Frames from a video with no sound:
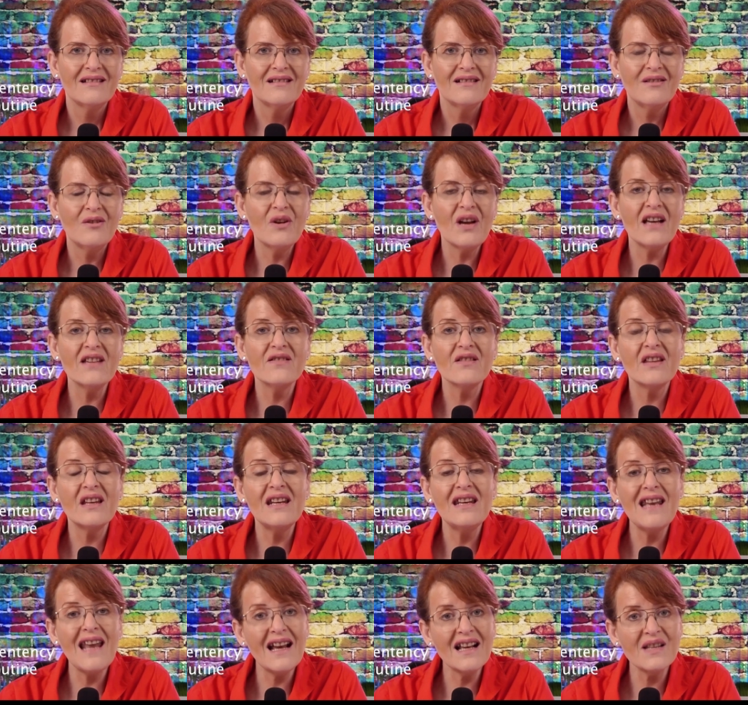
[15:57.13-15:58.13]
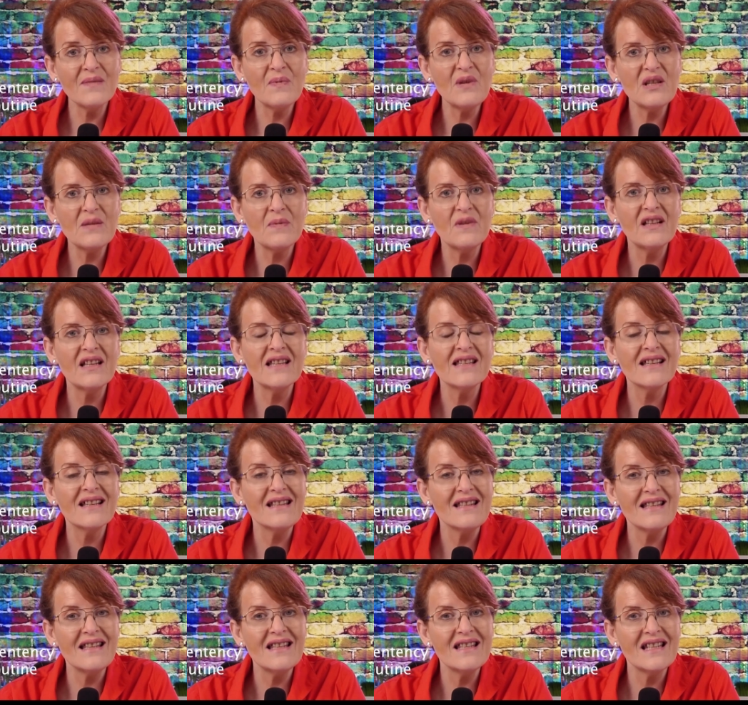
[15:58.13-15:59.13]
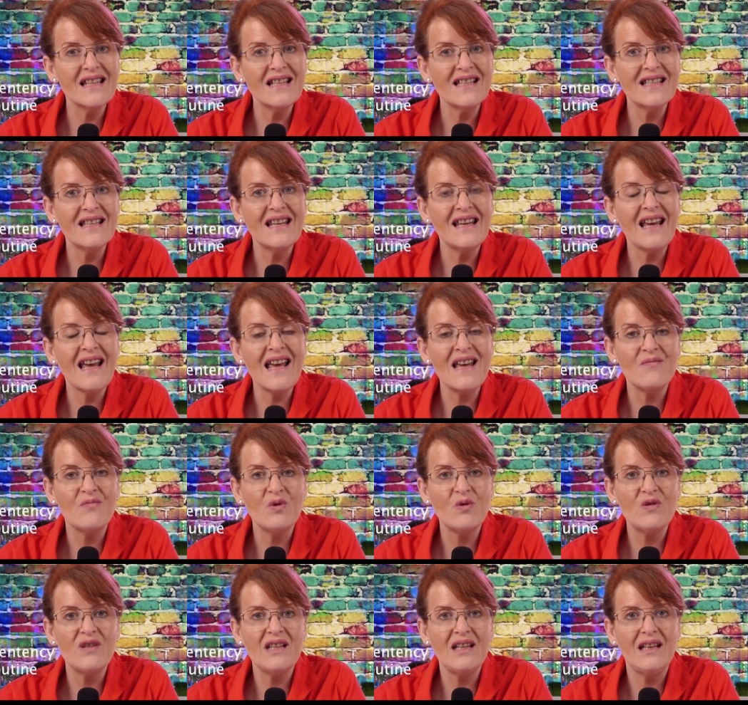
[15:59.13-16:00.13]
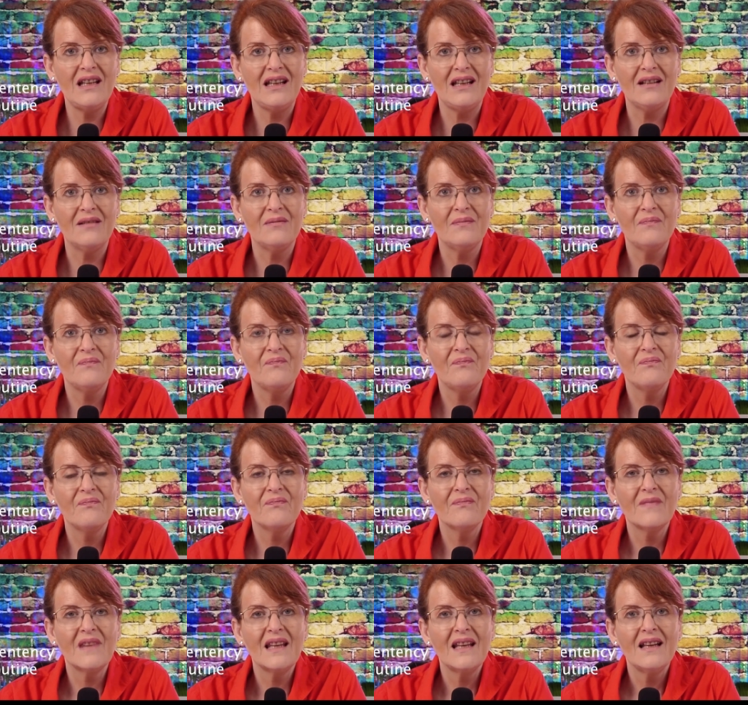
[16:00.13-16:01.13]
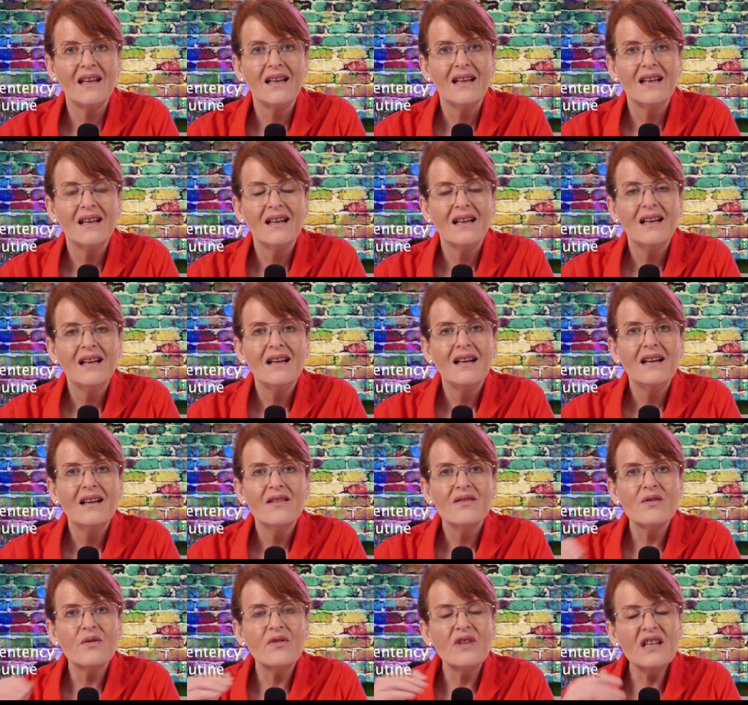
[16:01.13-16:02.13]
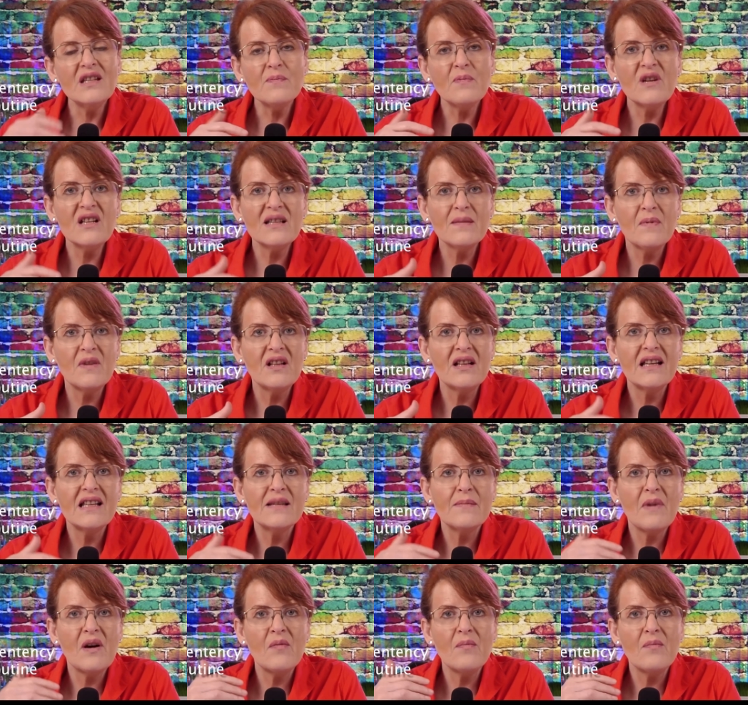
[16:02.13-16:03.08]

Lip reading: Okay, so the next principle is consistency and routine. So this principle is about